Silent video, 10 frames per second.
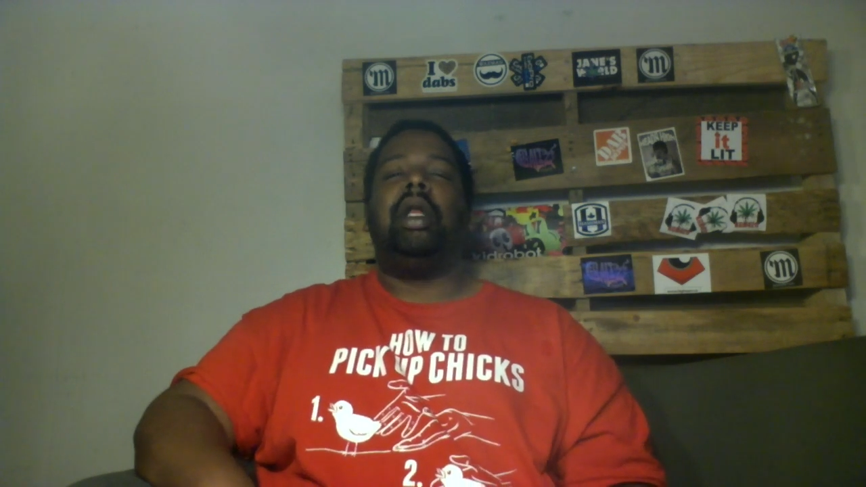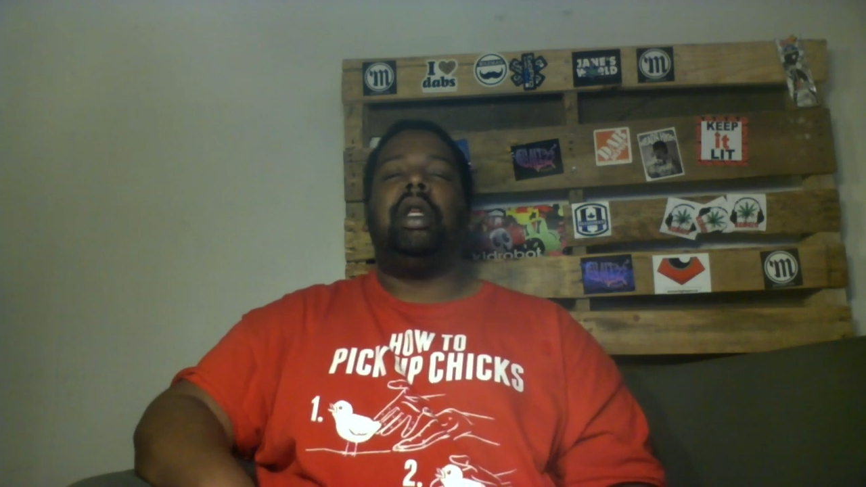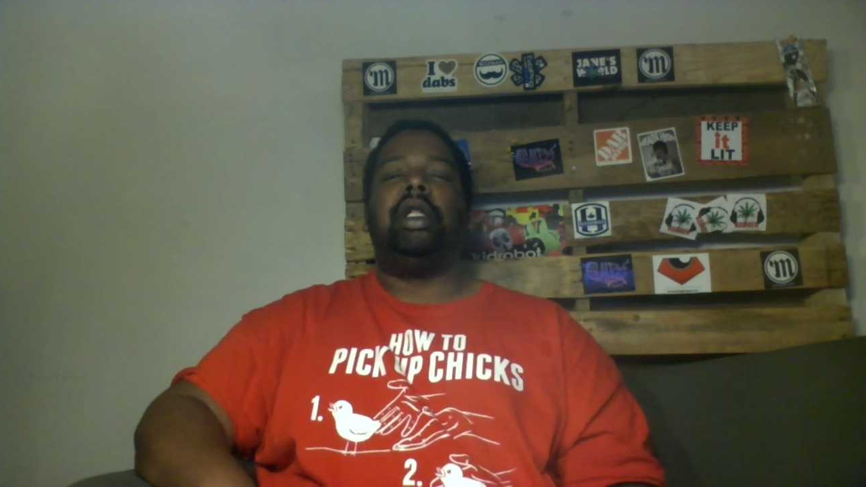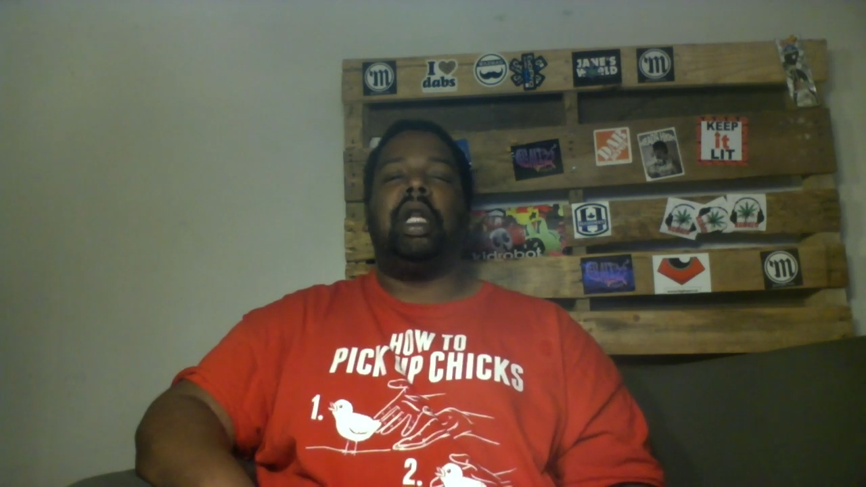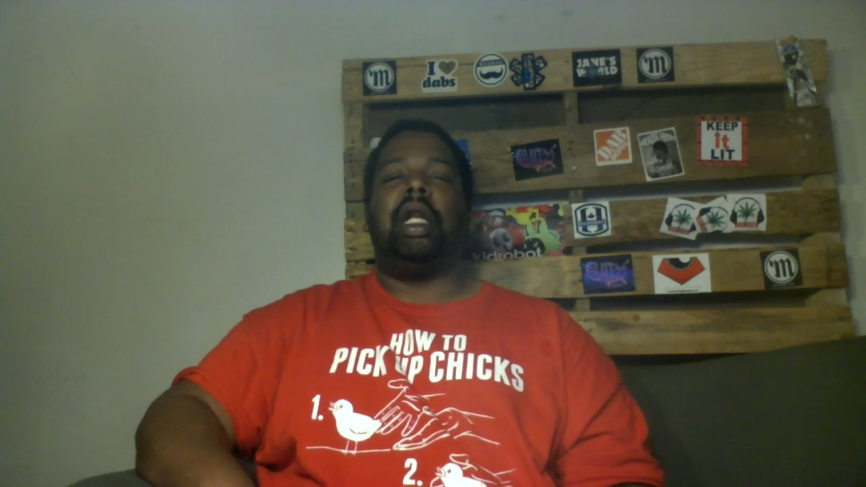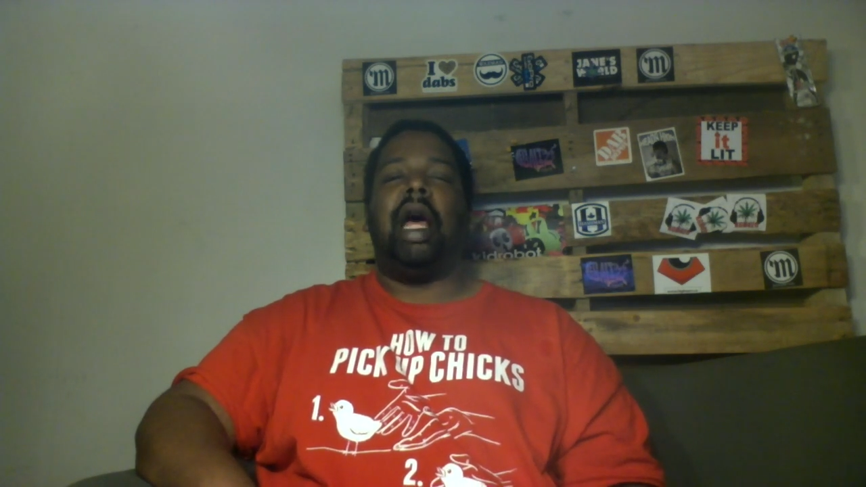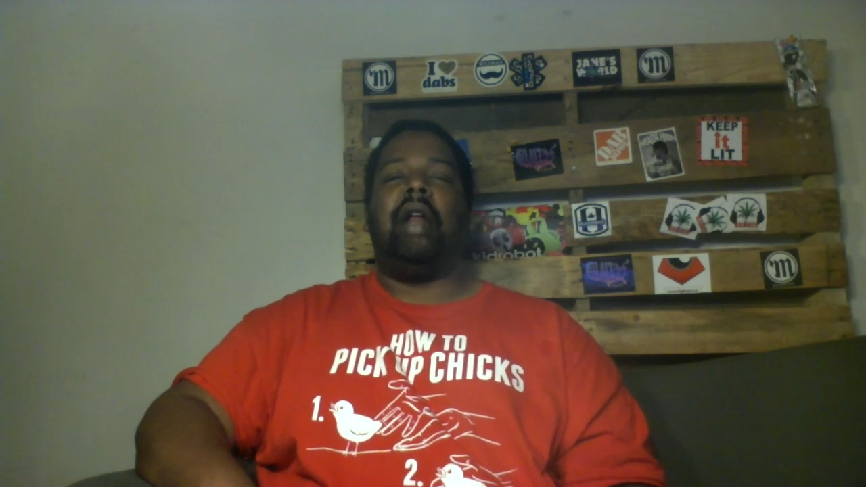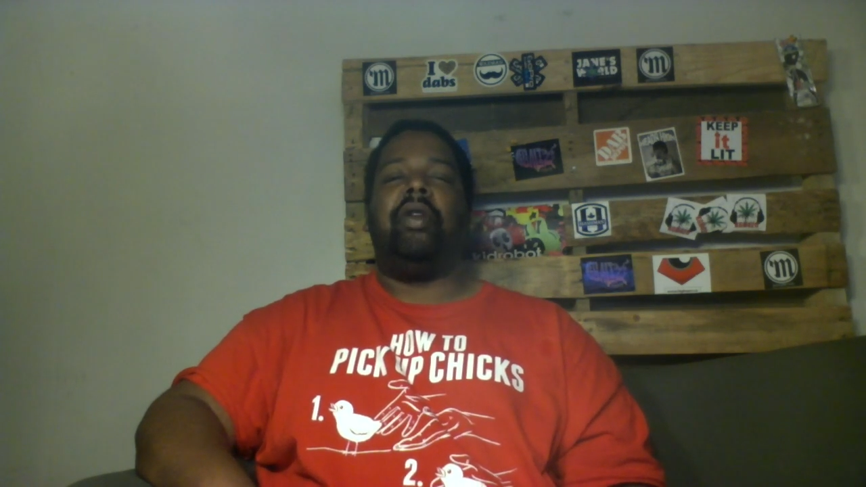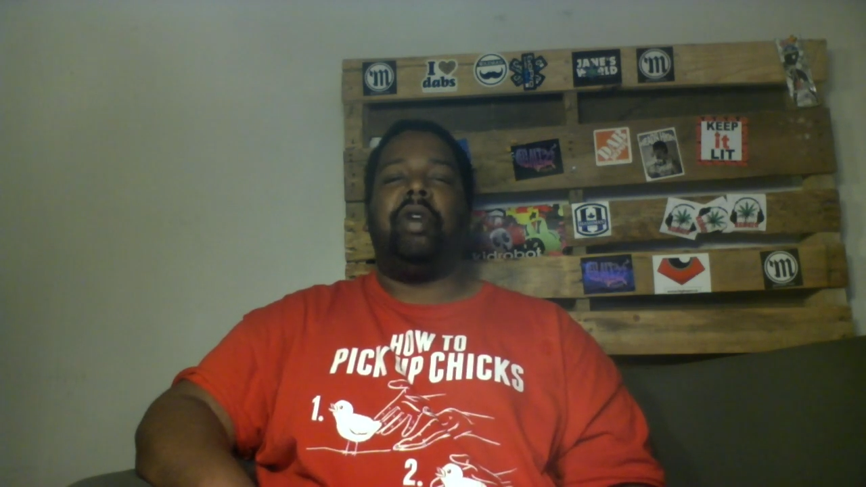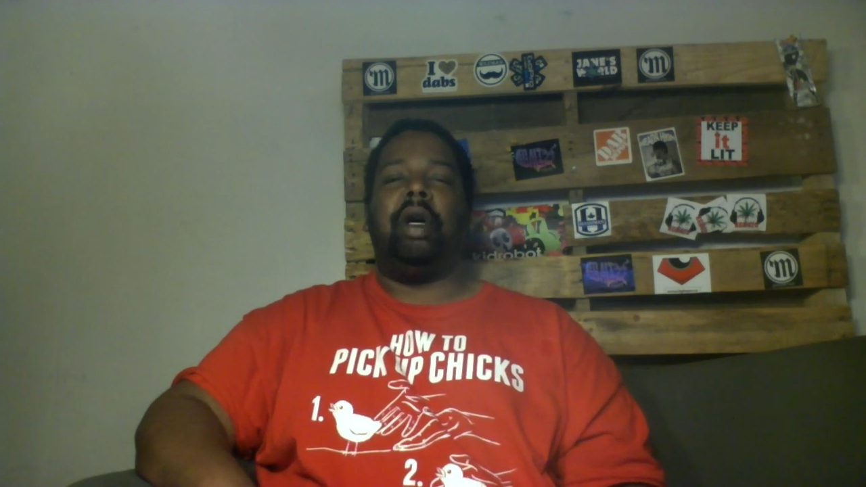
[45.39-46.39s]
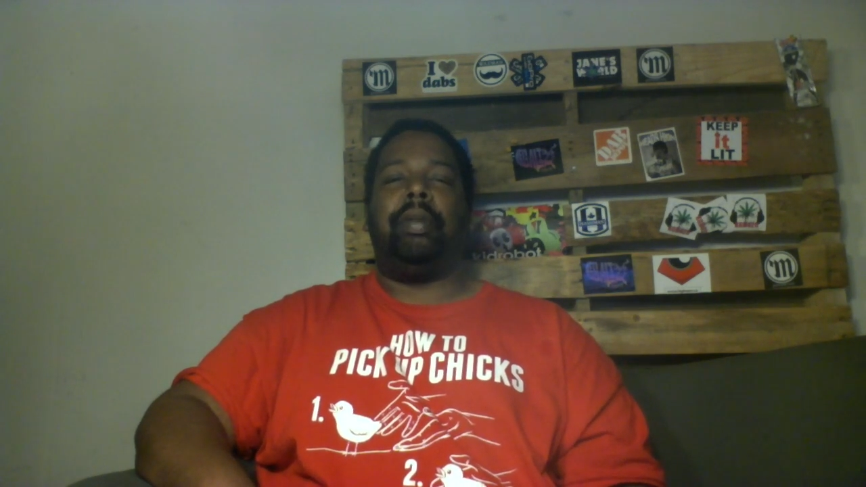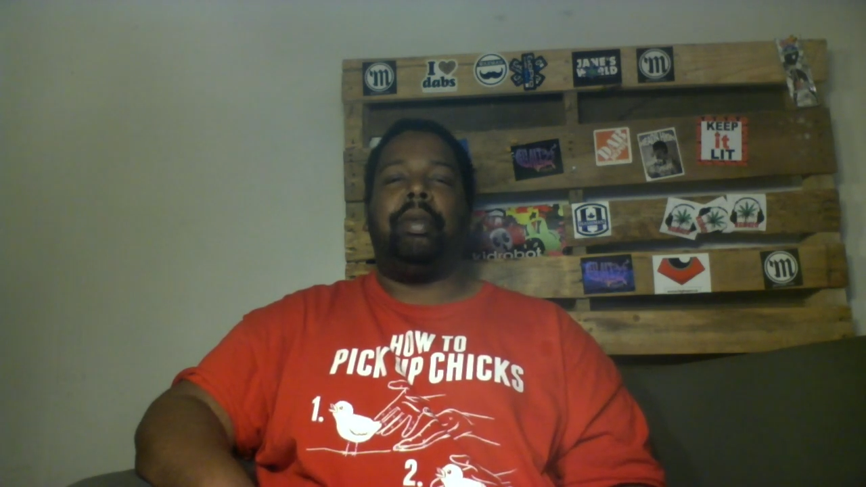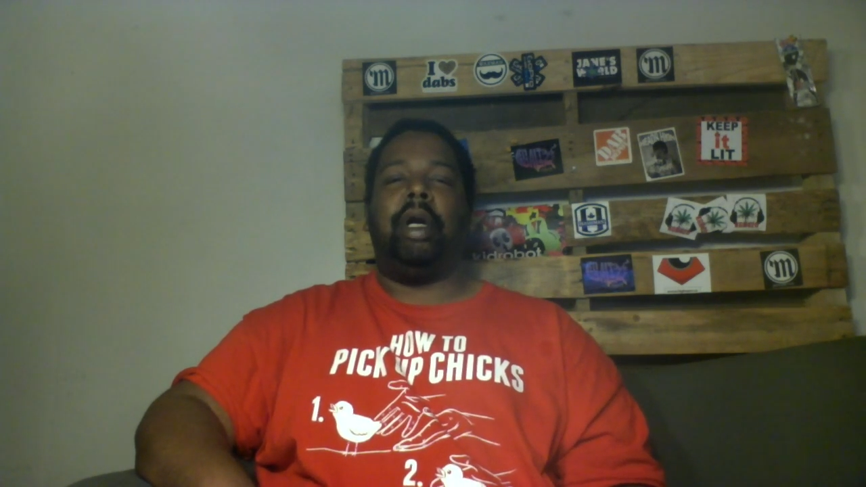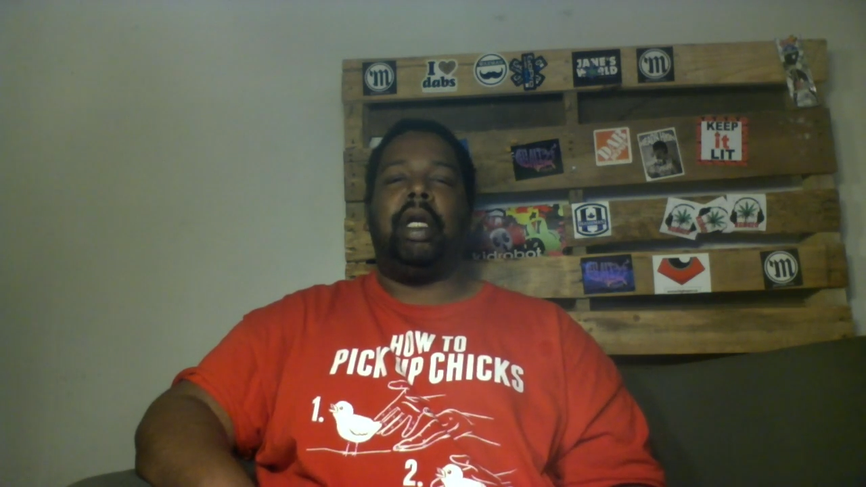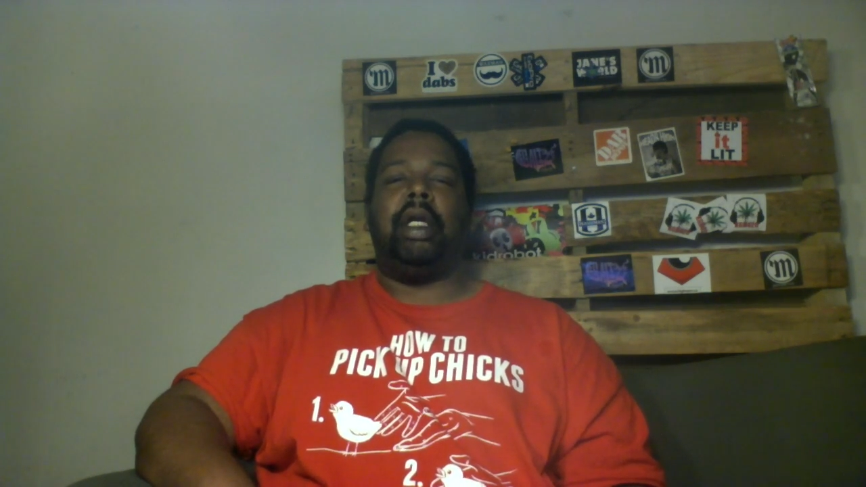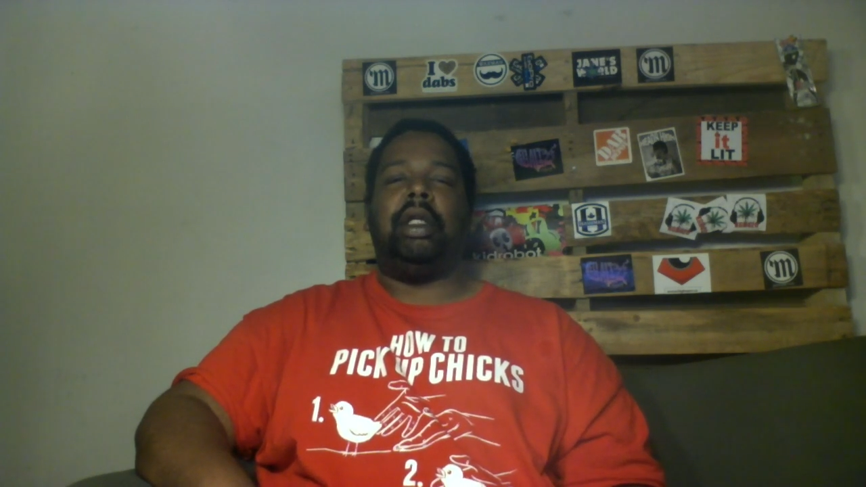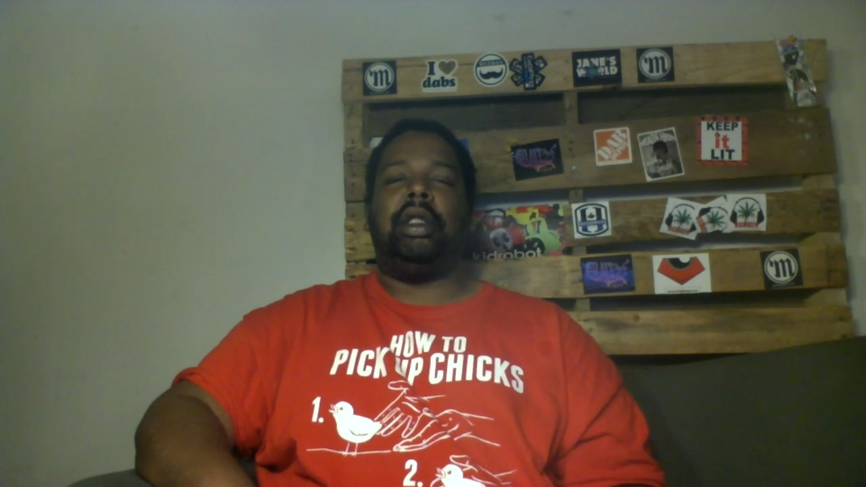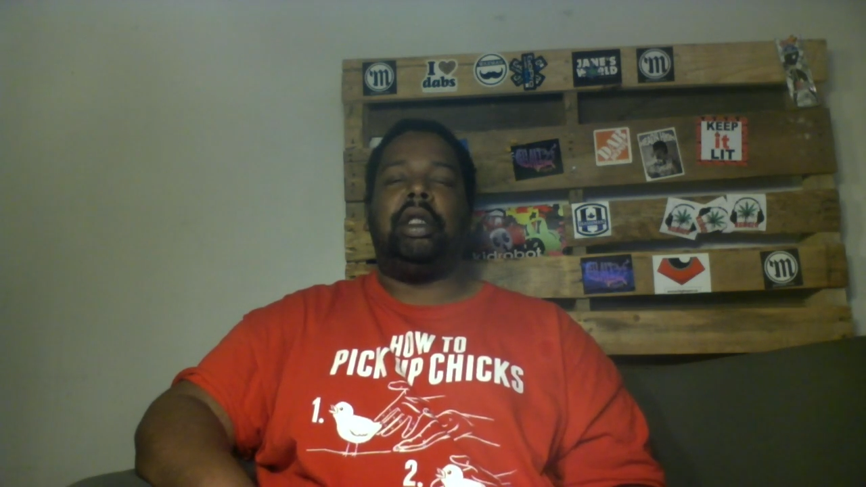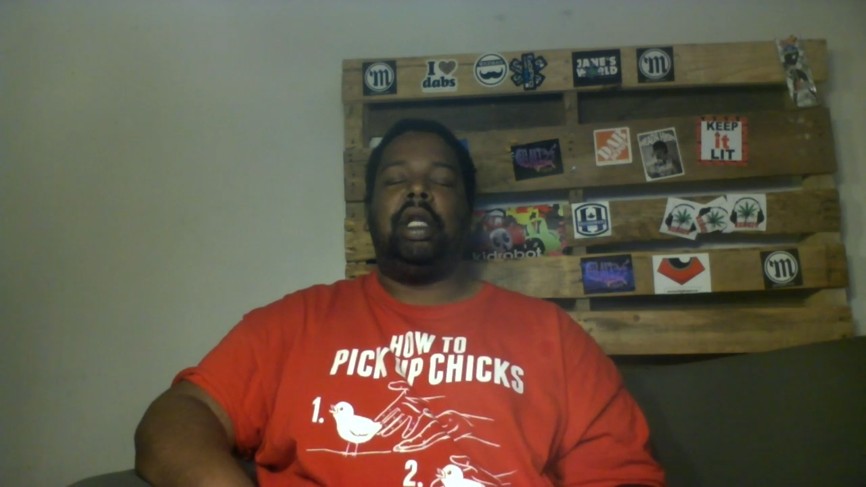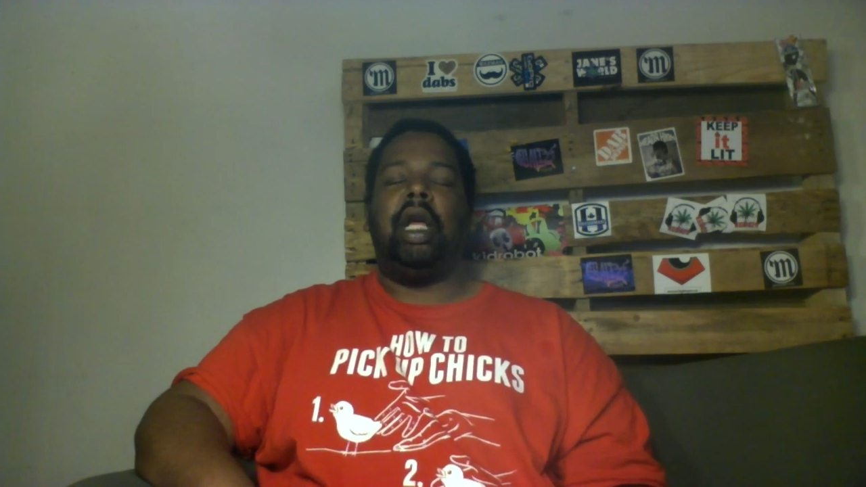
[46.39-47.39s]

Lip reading: there's a lot of outrage,